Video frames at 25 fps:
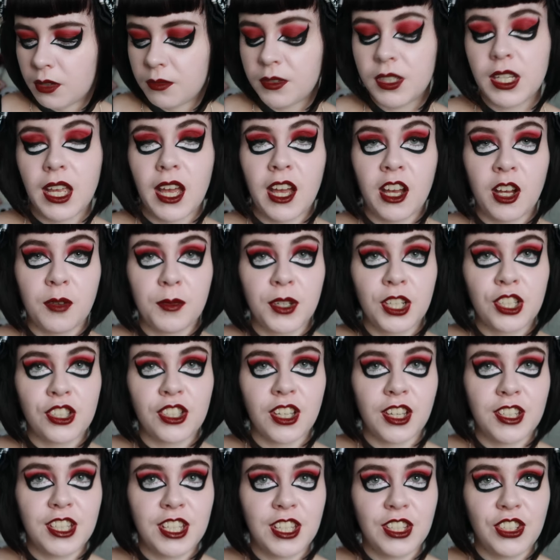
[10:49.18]
yeah, I'm
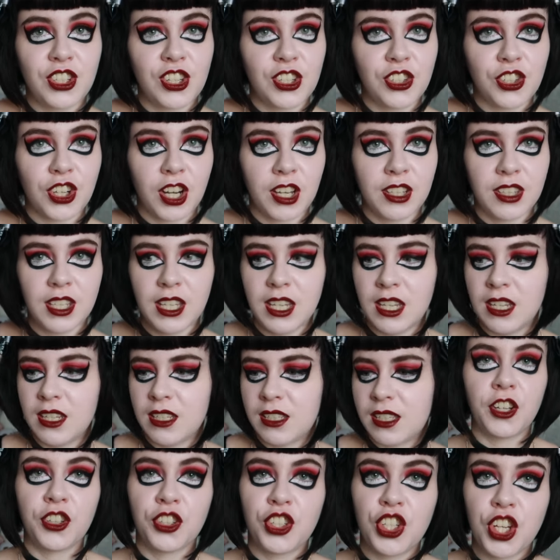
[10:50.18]
excited to try
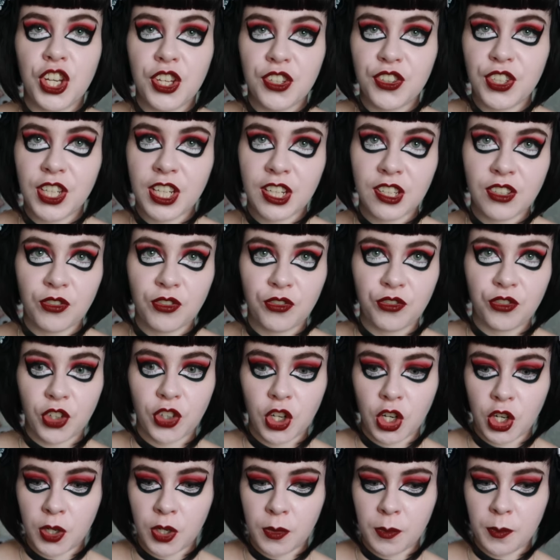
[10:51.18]
these. I got two things
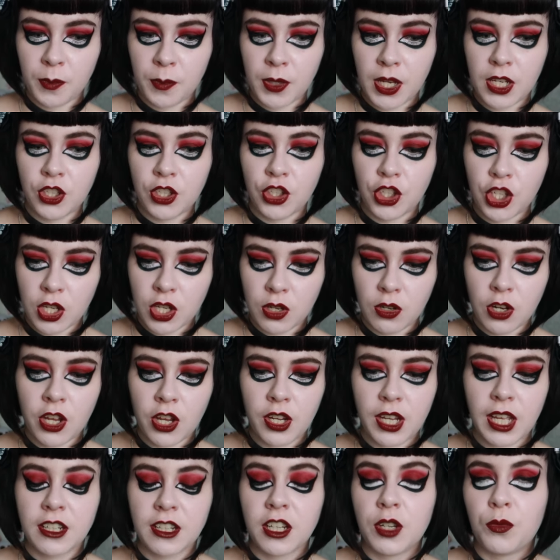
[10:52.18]
from New
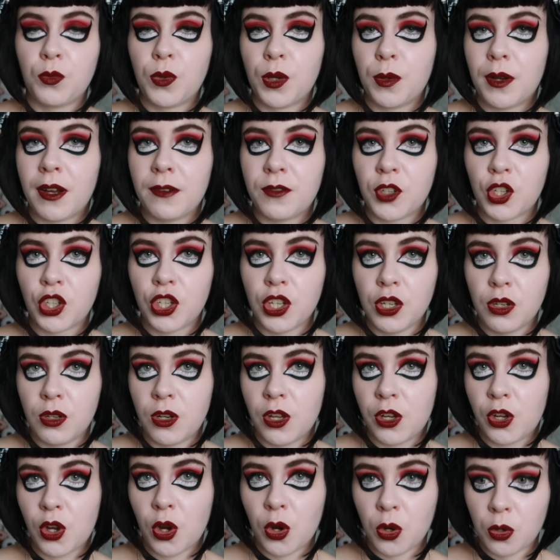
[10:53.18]
Look, and I will have a New
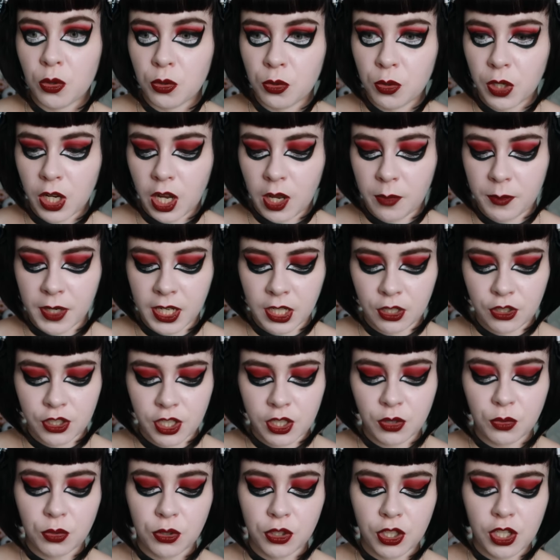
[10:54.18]
Look haul coming because
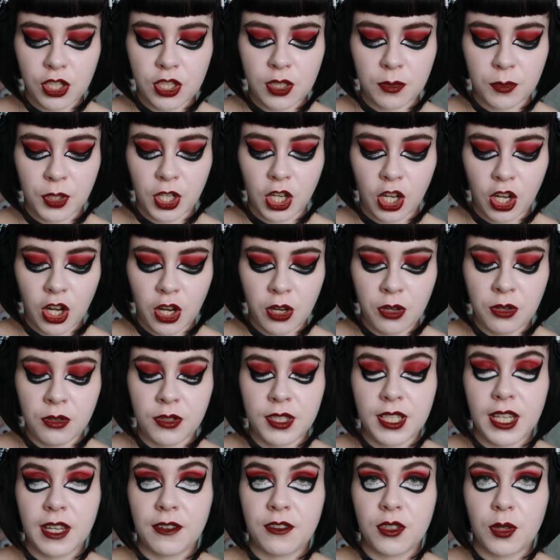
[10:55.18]
I ordered some
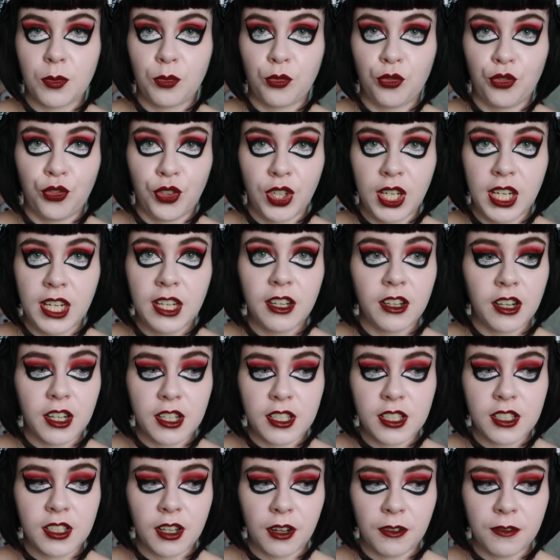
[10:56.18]
clothes. They have some really
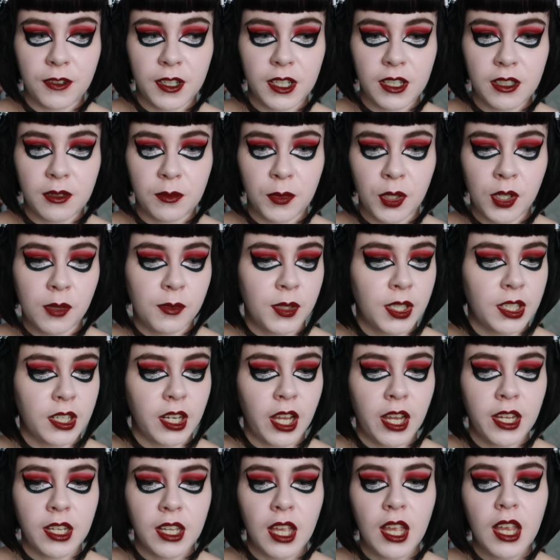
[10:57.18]
nice stuff in at the moment.
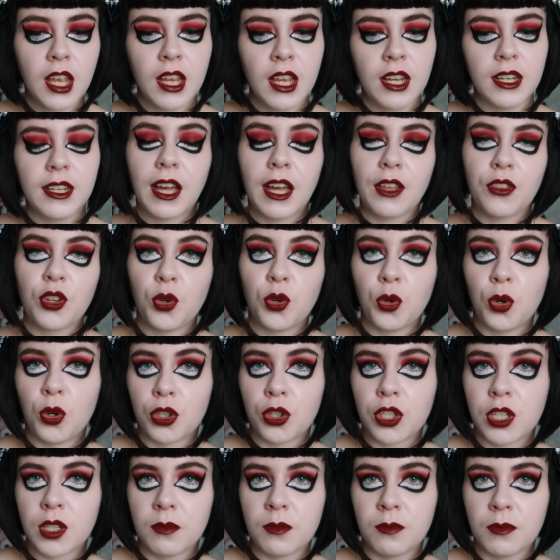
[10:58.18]
Like, now that
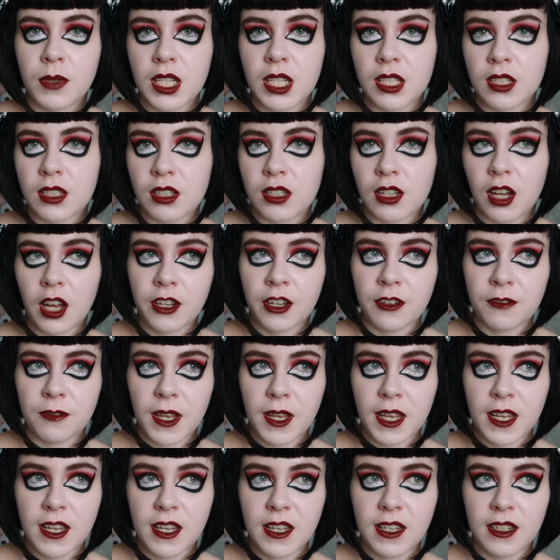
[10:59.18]
autumn is kind of
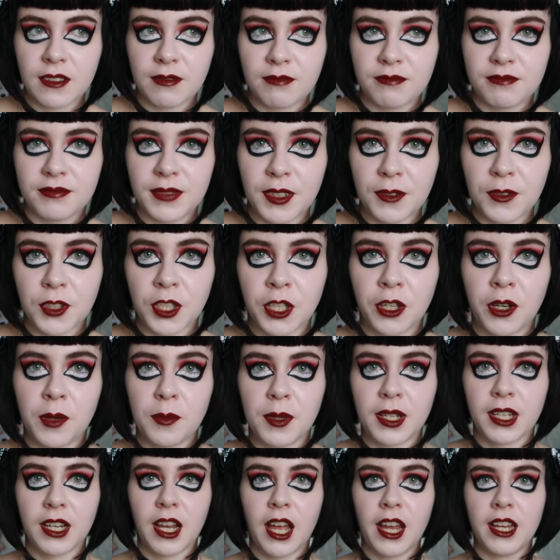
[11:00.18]
here, even though I'm
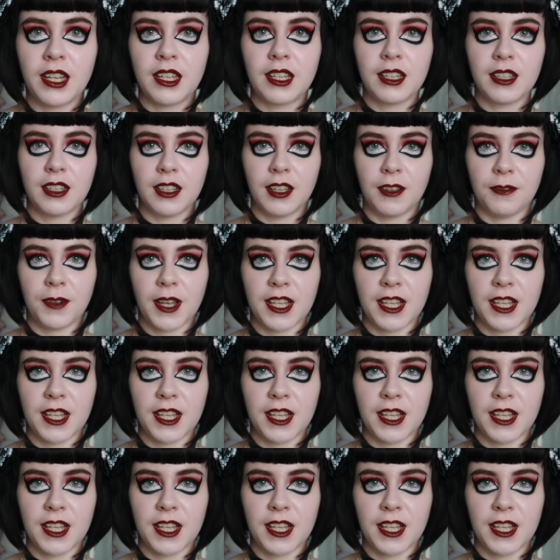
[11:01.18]
in like a